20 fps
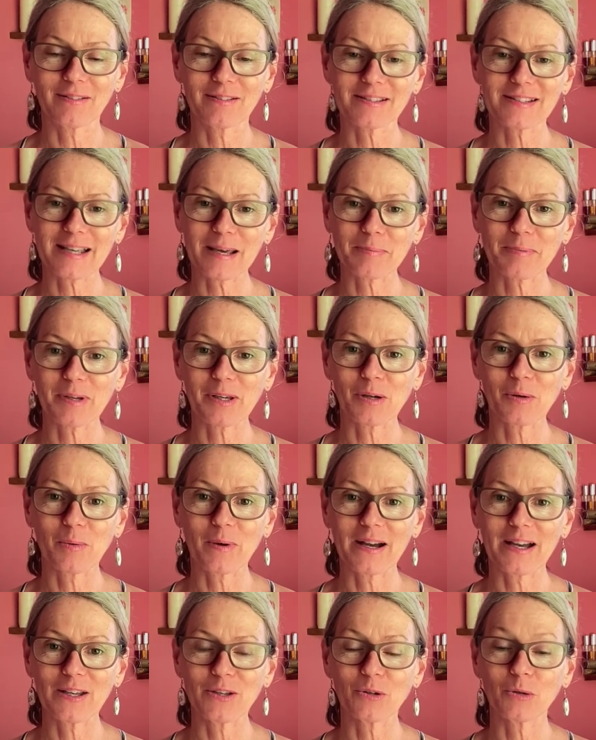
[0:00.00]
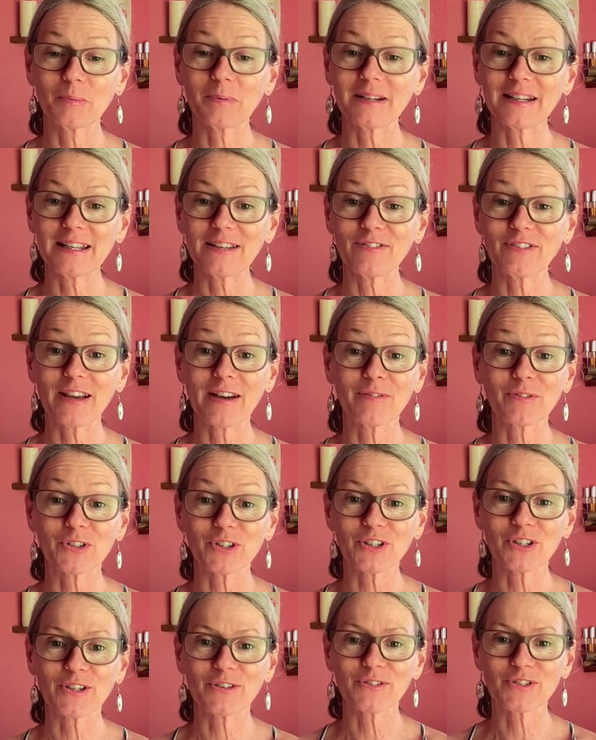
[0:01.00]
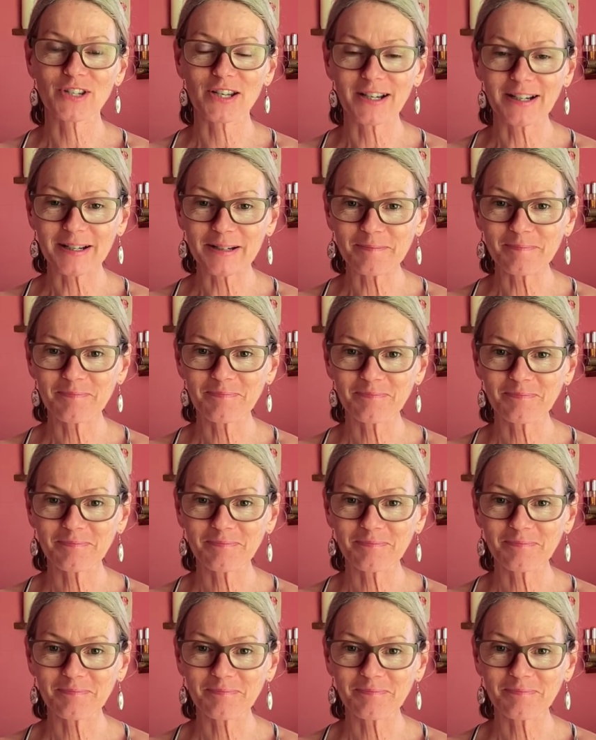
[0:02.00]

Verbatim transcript: tapping away your belief if you haven't got enough time.